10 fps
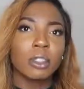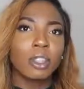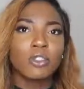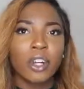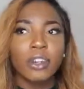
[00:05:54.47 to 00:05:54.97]

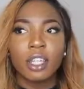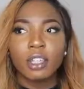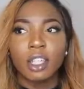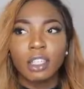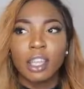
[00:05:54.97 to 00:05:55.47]
So it's
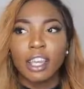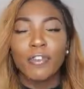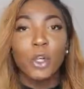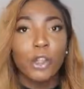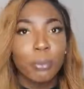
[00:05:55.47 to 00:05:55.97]
very easy. Like
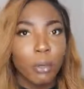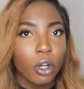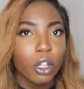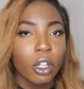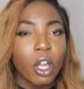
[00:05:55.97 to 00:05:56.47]
if you go to the
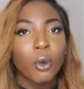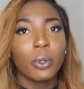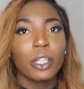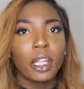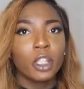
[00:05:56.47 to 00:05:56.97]
mall
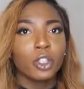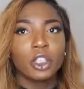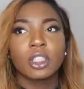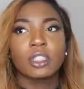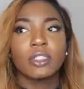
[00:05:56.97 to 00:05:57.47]
one day and you
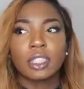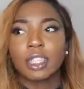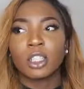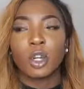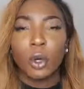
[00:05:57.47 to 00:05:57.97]
just
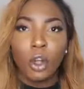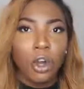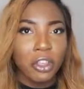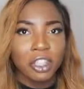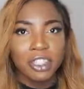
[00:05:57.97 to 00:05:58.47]
decide to go on
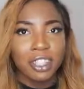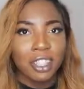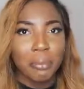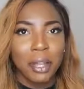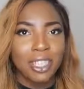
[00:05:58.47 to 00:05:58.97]
all
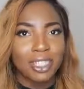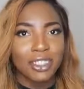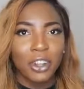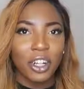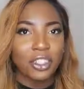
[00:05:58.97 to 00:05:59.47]
the
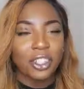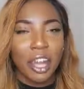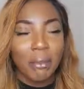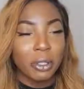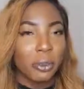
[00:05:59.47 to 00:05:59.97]
places on your
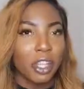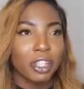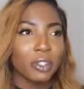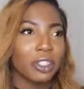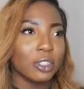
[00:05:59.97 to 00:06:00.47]
app, that's what I
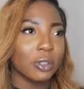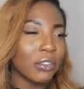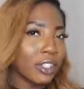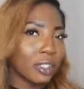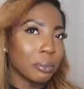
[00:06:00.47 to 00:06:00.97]
used to do
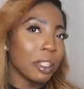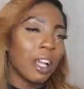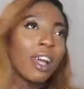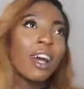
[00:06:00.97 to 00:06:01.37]
over the summer.